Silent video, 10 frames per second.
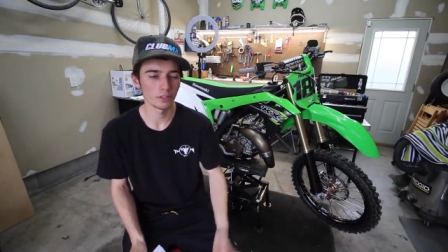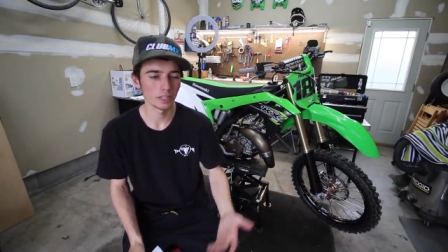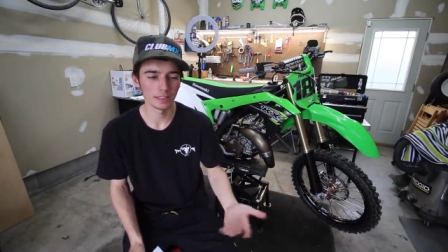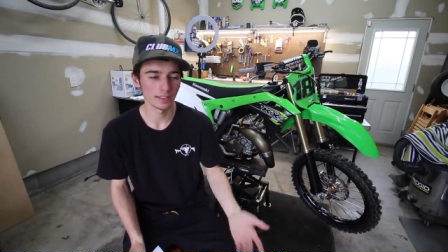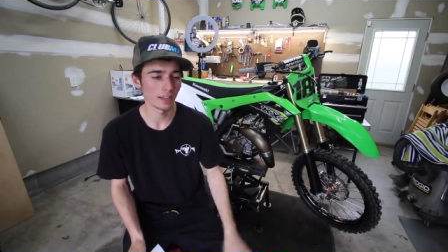You can
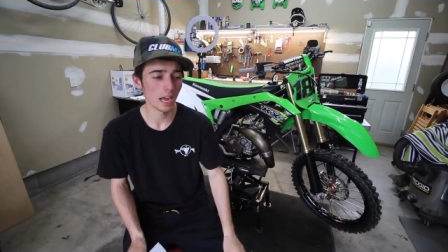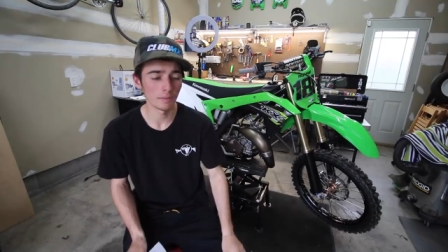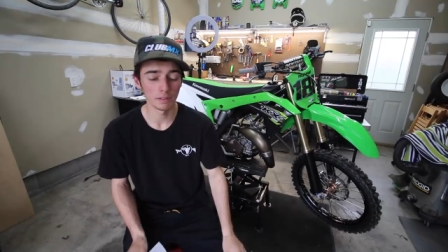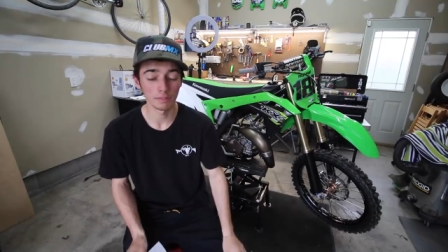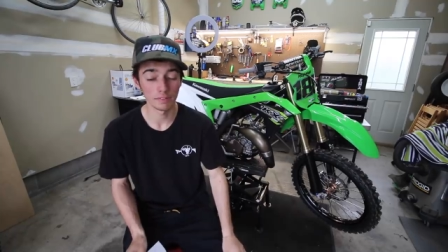get I
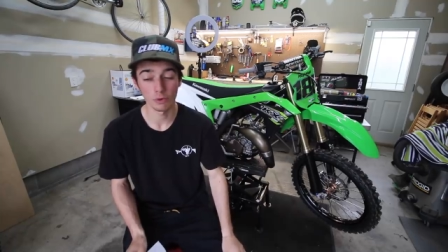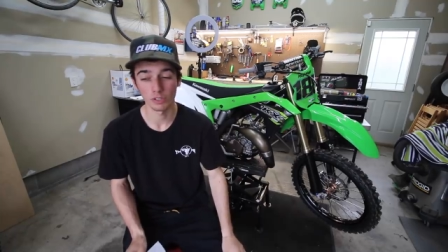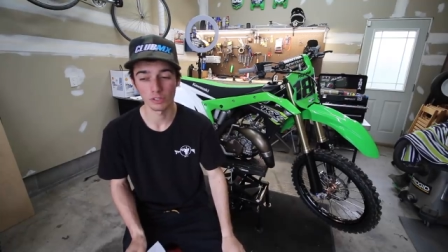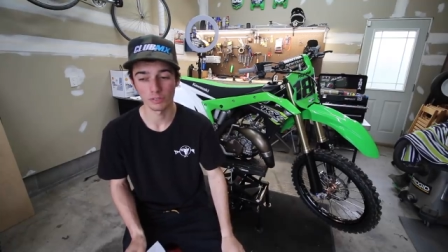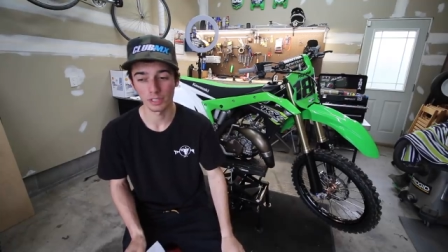have the
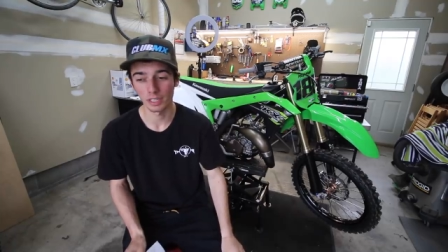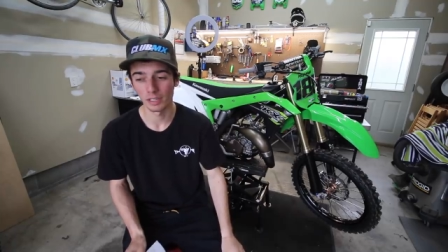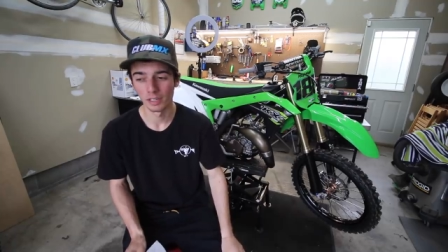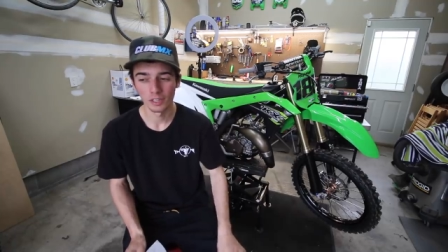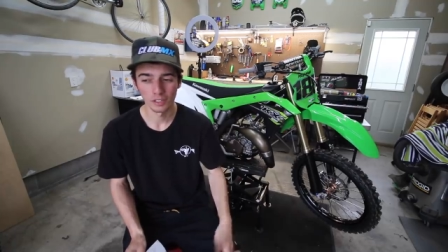V-Force
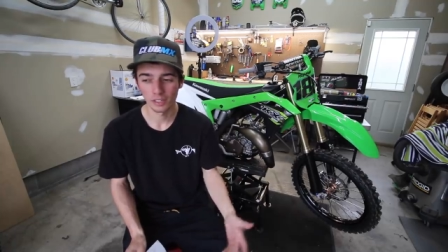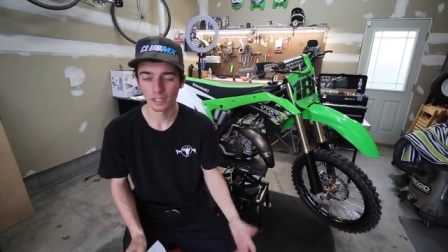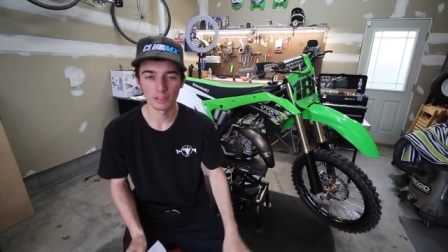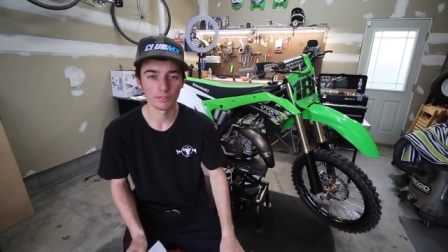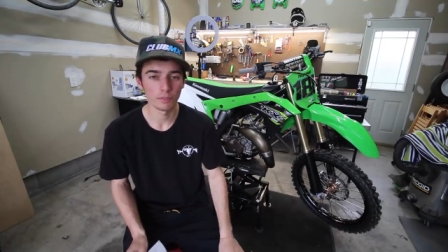3, you can
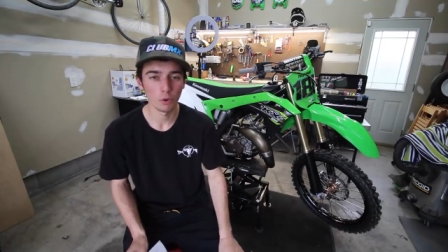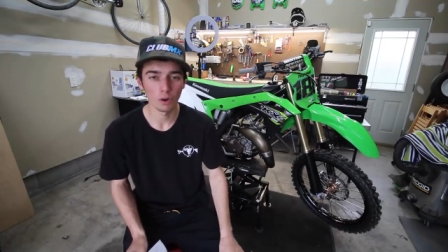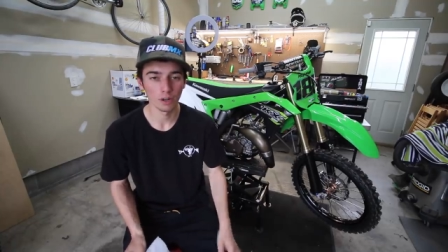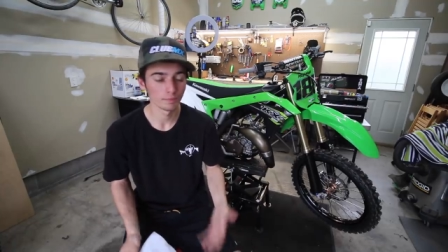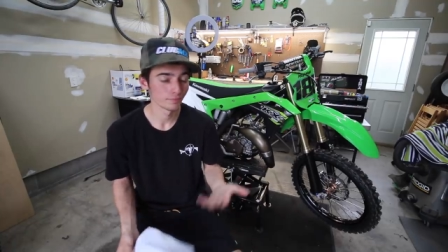get the
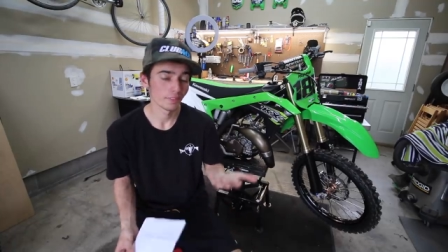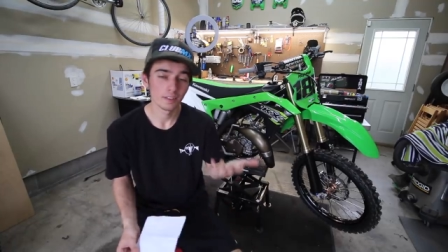4.